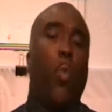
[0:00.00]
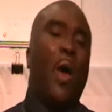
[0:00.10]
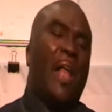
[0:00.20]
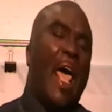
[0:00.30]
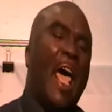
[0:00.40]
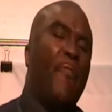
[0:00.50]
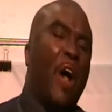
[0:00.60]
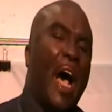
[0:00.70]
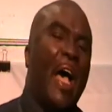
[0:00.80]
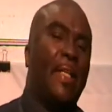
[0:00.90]
what
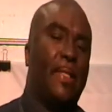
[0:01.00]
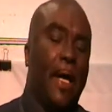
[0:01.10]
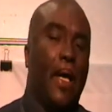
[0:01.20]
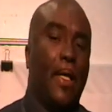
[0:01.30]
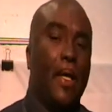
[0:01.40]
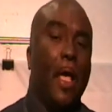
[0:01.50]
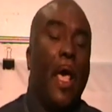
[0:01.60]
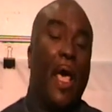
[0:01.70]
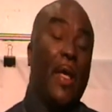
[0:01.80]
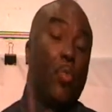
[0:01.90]
have I done?
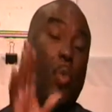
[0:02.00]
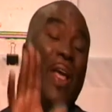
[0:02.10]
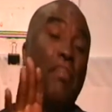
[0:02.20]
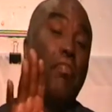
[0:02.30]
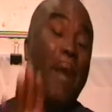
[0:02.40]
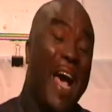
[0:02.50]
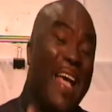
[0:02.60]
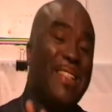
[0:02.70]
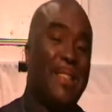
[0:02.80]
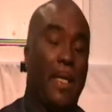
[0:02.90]
And when
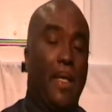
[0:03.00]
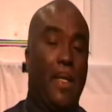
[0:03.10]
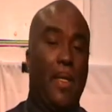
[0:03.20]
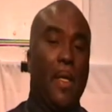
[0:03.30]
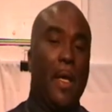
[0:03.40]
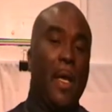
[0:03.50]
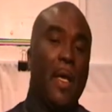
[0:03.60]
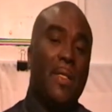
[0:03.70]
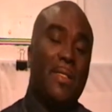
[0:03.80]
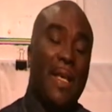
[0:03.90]
my son
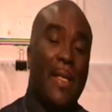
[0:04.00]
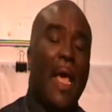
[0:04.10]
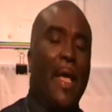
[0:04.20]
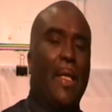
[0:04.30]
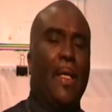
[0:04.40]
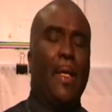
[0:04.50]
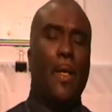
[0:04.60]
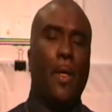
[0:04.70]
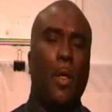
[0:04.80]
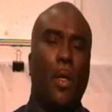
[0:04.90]
said, Daddy,
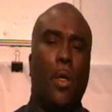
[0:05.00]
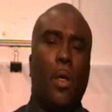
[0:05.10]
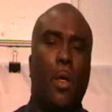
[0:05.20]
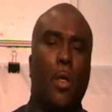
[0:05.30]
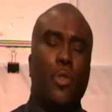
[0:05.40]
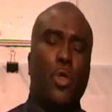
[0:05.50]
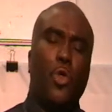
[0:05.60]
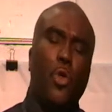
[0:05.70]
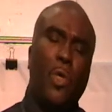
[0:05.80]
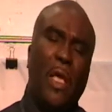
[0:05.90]
do
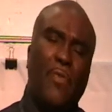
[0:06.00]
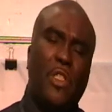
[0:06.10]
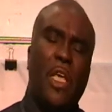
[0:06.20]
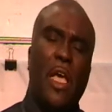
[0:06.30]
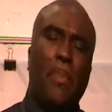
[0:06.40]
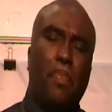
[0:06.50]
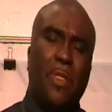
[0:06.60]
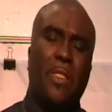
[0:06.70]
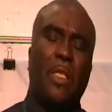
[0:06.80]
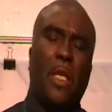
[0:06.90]
you give
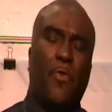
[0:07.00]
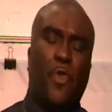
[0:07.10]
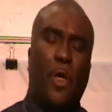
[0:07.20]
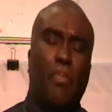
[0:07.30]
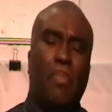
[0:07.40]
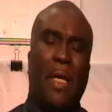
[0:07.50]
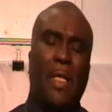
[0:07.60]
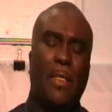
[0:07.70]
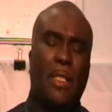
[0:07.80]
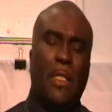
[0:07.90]
10% of your
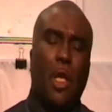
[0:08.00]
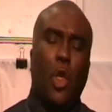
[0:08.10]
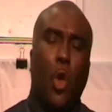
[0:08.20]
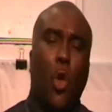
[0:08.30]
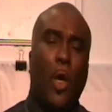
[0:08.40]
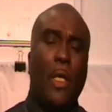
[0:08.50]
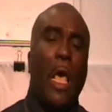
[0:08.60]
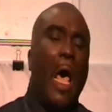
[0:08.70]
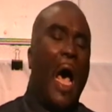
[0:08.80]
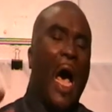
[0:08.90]
money to the Lord?
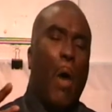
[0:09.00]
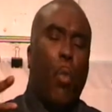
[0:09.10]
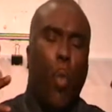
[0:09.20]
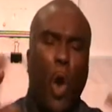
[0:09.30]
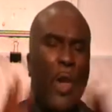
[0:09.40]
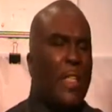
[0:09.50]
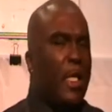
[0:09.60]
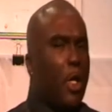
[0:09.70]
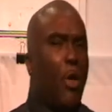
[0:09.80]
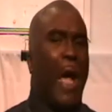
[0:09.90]
I wanted
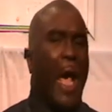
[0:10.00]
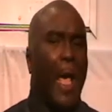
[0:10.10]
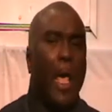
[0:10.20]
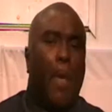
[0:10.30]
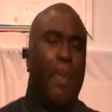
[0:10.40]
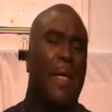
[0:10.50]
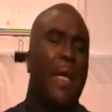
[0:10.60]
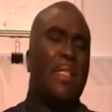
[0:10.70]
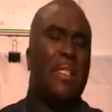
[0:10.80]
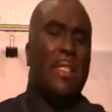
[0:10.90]
to cry,
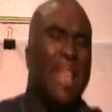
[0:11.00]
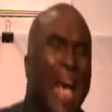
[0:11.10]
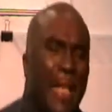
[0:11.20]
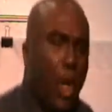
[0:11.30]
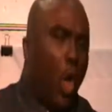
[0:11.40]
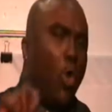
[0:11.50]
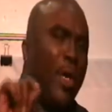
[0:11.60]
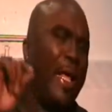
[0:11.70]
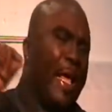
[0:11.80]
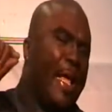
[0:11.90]
because not
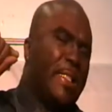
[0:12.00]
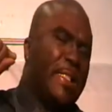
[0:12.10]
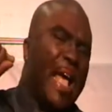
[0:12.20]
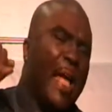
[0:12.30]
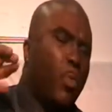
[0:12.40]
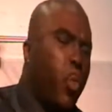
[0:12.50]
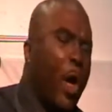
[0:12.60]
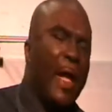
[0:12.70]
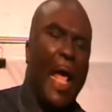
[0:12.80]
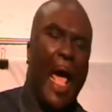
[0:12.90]
only is that
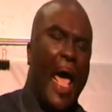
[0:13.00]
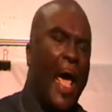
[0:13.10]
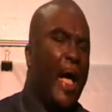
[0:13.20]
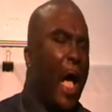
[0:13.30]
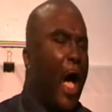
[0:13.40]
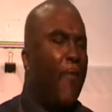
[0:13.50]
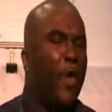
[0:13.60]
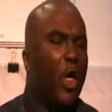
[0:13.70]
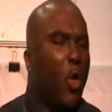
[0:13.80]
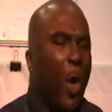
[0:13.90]
one heck of
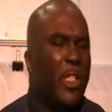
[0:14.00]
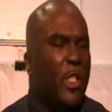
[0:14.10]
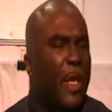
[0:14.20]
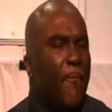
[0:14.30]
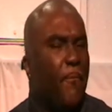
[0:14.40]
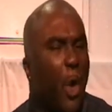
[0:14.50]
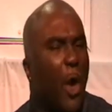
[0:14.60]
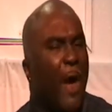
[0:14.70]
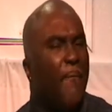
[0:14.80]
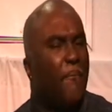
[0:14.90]
a question
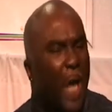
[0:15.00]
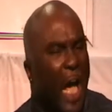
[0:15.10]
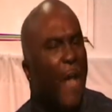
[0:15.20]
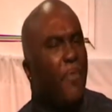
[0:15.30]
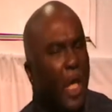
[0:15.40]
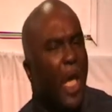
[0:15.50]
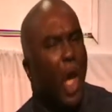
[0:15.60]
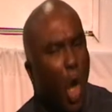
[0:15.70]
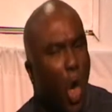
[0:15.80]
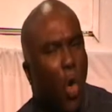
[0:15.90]
for a
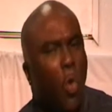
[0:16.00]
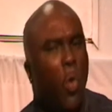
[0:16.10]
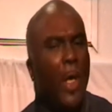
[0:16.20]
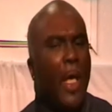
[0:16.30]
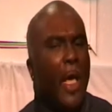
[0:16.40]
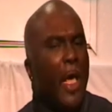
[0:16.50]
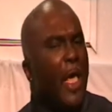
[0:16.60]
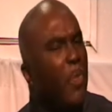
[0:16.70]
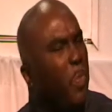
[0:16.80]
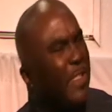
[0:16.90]
5-year-old,
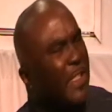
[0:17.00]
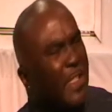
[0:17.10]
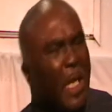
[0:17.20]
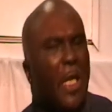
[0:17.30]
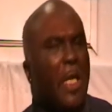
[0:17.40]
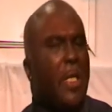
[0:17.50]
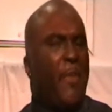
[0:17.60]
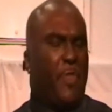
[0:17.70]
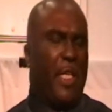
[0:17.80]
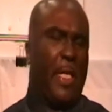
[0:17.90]
it was good
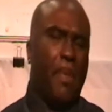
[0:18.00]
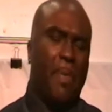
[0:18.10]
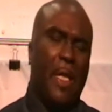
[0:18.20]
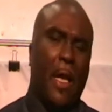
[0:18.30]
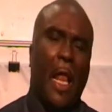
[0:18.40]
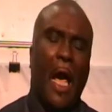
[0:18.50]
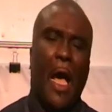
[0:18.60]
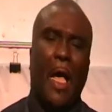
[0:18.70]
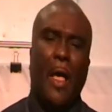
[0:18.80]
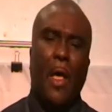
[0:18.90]
enough to get me to
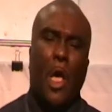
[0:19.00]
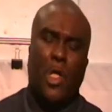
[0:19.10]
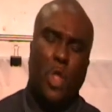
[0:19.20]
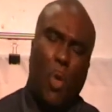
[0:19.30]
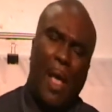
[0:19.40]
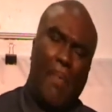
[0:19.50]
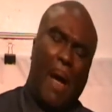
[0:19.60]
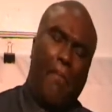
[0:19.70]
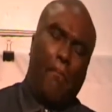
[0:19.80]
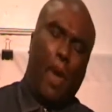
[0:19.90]
lie. So am
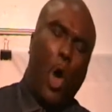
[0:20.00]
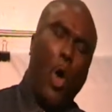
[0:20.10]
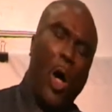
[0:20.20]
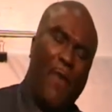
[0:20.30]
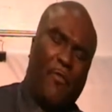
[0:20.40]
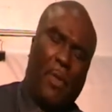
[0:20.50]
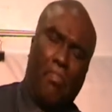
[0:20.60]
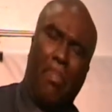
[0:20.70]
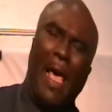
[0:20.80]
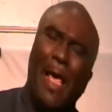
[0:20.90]
I more
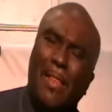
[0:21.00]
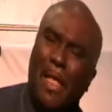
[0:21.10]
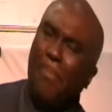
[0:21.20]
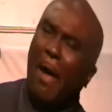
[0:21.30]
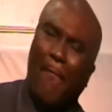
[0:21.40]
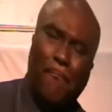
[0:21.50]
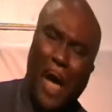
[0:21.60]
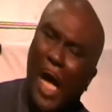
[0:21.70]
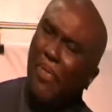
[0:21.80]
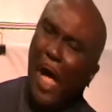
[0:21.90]
of a man than my
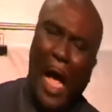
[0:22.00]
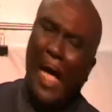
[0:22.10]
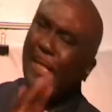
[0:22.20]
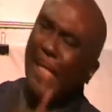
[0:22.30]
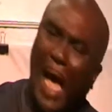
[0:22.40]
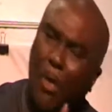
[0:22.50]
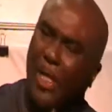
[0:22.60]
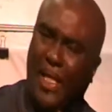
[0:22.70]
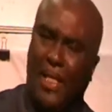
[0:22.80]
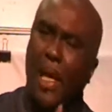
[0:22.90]
father? I
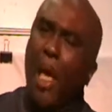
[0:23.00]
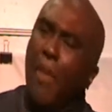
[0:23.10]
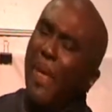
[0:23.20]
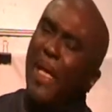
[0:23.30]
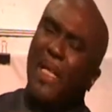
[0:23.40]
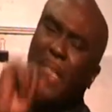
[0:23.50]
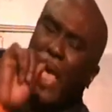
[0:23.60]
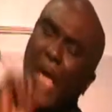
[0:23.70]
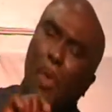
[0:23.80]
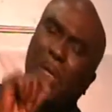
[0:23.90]
doubt it, because
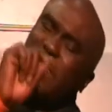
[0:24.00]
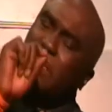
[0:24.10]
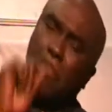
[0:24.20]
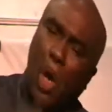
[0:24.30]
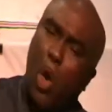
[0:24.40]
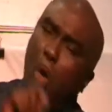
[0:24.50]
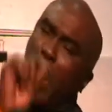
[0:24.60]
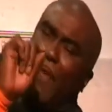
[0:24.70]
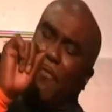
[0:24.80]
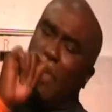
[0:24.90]
he was
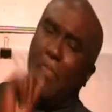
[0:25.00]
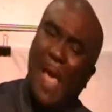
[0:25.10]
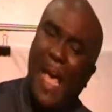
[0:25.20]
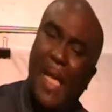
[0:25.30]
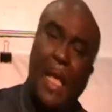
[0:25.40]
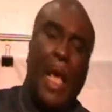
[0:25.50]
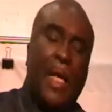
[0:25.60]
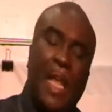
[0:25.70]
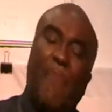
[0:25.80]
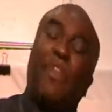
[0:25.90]
more of a
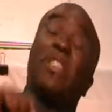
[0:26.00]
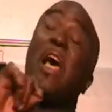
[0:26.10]
man never